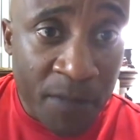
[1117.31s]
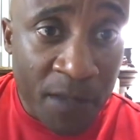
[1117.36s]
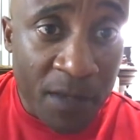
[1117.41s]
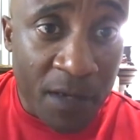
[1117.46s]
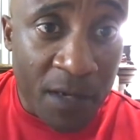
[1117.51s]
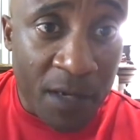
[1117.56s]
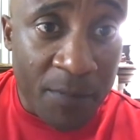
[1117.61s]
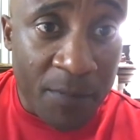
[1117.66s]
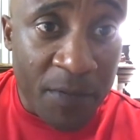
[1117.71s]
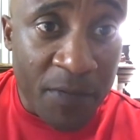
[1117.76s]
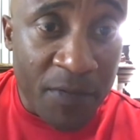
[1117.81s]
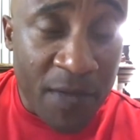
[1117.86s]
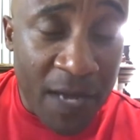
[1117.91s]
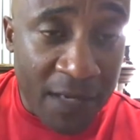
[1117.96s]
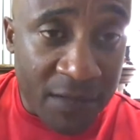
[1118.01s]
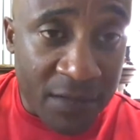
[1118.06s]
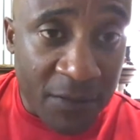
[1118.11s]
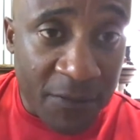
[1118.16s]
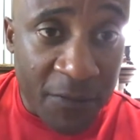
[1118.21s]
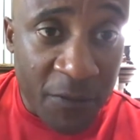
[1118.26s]
And
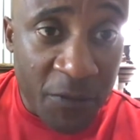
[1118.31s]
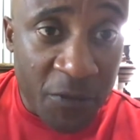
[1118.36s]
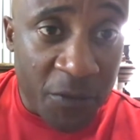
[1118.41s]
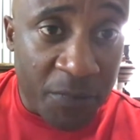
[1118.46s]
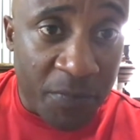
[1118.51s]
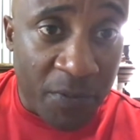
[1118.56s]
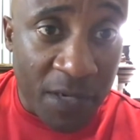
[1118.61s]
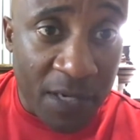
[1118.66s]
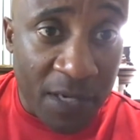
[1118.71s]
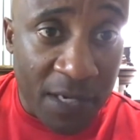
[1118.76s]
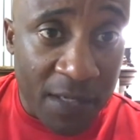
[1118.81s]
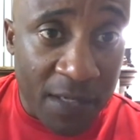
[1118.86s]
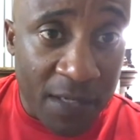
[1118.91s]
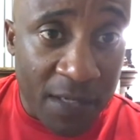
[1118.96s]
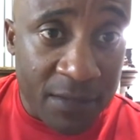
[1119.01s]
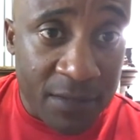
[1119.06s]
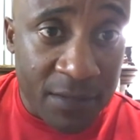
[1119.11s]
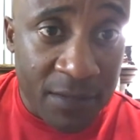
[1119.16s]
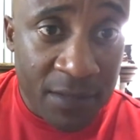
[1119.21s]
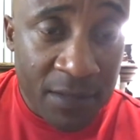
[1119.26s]
that's the future
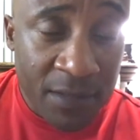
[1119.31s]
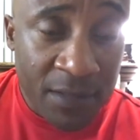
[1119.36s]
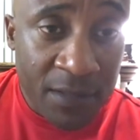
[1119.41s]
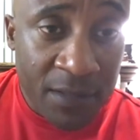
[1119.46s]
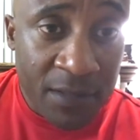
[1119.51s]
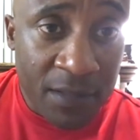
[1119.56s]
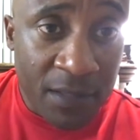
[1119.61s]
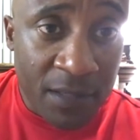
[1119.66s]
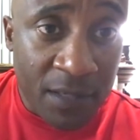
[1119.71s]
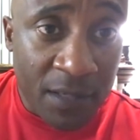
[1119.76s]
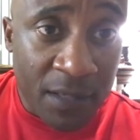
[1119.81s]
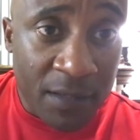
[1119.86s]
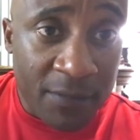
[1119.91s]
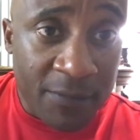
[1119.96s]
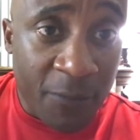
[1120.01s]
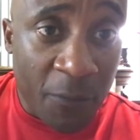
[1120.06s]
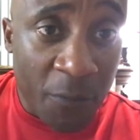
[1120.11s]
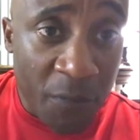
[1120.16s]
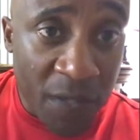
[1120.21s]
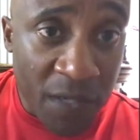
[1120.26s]
plans
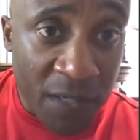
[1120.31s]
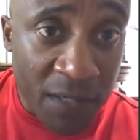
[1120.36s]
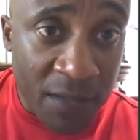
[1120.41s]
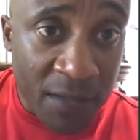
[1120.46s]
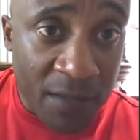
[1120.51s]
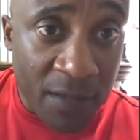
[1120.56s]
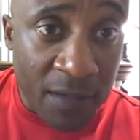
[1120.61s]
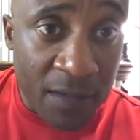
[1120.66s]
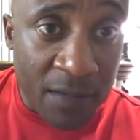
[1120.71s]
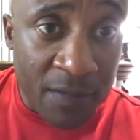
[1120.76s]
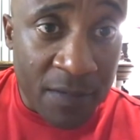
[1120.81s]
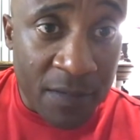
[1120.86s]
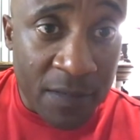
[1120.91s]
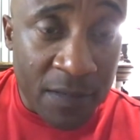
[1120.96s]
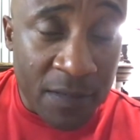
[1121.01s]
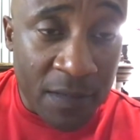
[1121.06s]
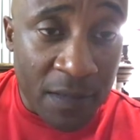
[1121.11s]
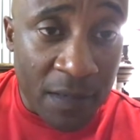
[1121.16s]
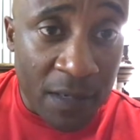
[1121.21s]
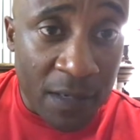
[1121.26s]
for me. And
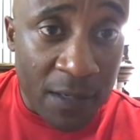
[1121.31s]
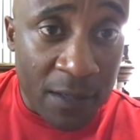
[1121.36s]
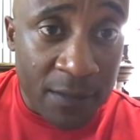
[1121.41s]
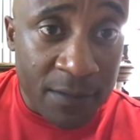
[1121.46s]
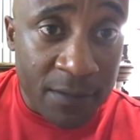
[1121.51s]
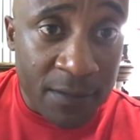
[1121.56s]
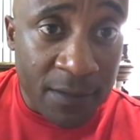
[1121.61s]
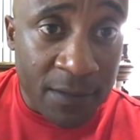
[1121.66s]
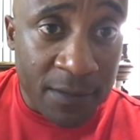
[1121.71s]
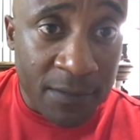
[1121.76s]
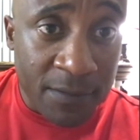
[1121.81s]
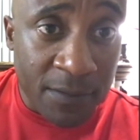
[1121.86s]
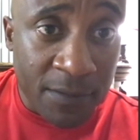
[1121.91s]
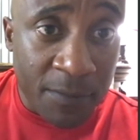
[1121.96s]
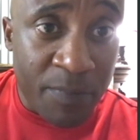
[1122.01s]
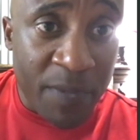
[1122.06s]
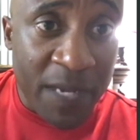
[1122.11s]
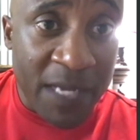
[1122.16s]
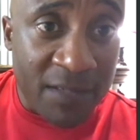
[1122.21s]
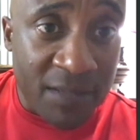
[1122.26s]

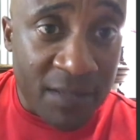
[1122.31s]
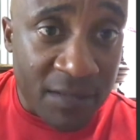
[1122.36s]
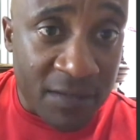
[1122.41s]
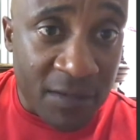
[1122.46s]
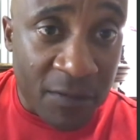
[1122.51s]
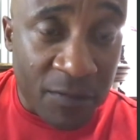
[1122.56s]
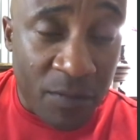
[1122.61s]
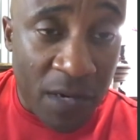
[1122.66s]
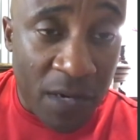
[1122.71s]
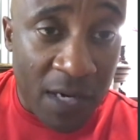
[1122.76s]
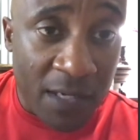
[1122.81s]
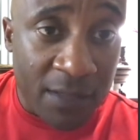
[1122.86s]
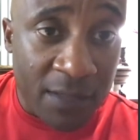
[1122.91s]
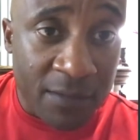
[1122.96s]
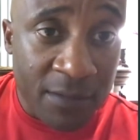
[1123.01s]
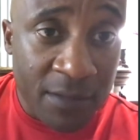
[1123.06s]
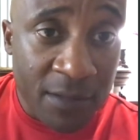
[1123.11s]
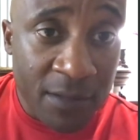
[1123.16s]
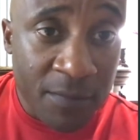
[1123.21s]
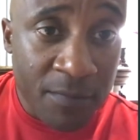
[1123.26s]
the basis of
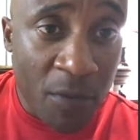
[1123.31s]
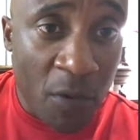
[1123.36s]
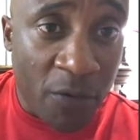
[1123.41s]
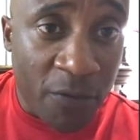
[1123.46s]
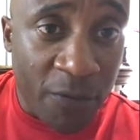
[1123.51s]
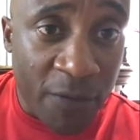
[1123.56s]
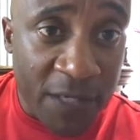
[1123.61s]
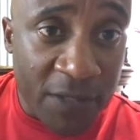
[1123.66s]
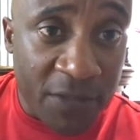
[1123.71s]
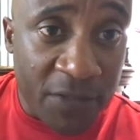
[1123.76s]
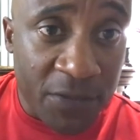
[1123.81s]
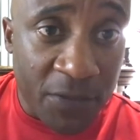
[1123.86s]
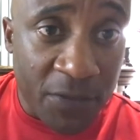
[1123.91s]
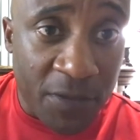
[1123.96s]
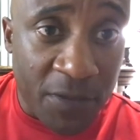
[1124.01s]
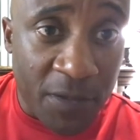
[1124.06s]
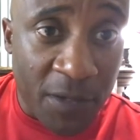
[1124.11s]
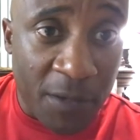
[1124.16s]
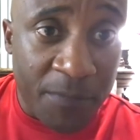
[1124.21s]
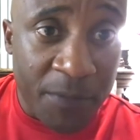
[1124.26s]
my motivational
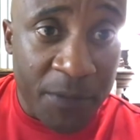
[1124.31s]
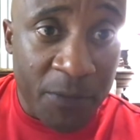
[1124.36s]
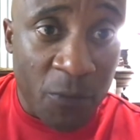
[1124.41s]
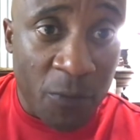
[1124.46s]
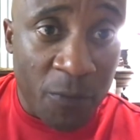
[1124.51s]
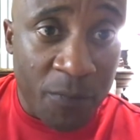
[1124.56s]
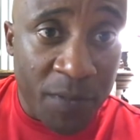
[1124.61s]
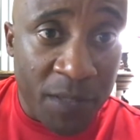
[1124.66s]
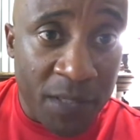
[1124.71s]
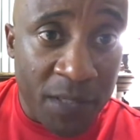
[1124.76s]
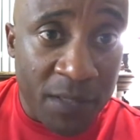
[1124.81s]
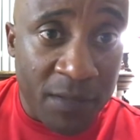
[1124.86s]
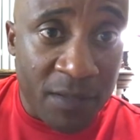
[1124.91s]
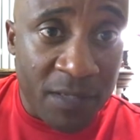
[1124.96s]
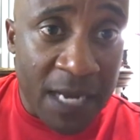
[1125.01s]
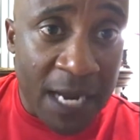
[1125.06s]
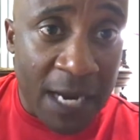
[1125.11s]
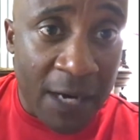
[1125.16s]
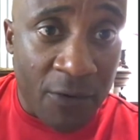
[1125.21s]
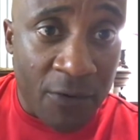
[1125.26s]
company will be
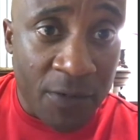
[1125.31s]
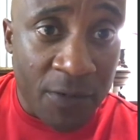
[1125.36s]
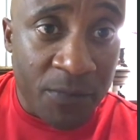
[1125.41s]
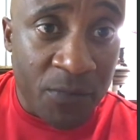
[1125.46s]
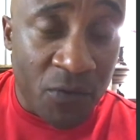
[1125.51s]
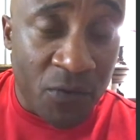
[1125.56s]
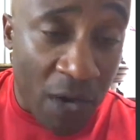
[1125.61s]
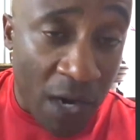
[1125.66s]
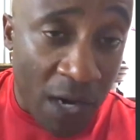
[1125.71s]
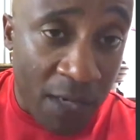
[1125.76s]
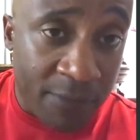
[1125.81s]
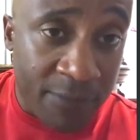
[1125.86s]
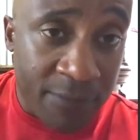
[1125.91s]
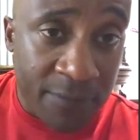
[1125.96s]
the acronym DRIVE.